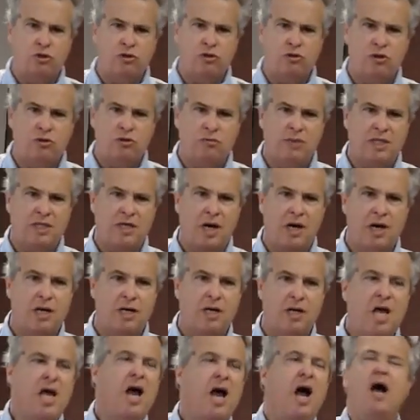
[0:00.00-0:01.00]
choose to be
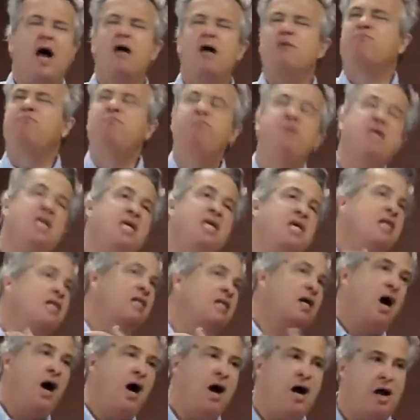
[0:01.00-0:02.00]
kind. Uh, be
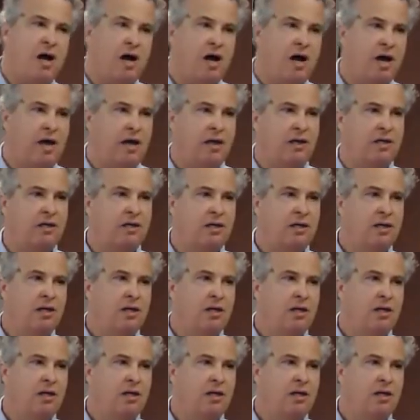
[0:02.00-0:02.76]
kind.